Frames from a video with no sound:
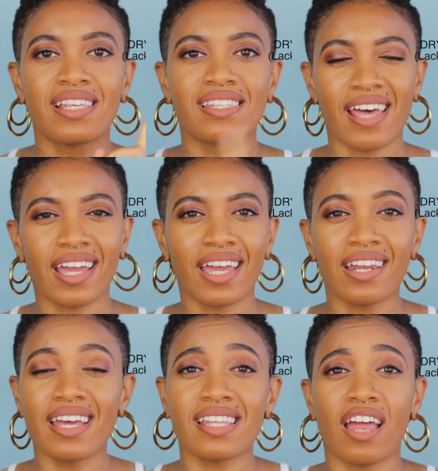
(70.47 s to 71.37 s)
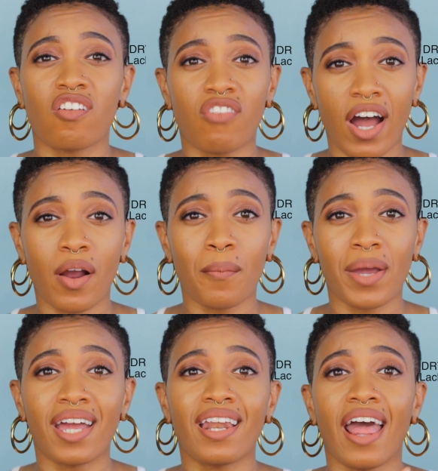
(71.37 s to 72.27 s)
Second is
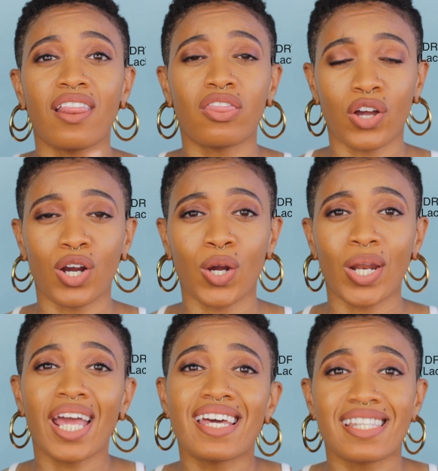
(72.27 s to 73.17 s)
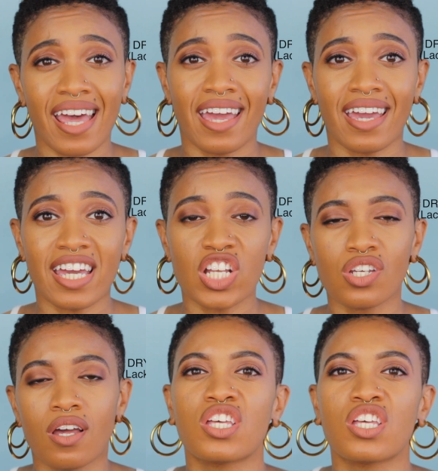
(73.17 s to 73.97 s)
environment, and third is age.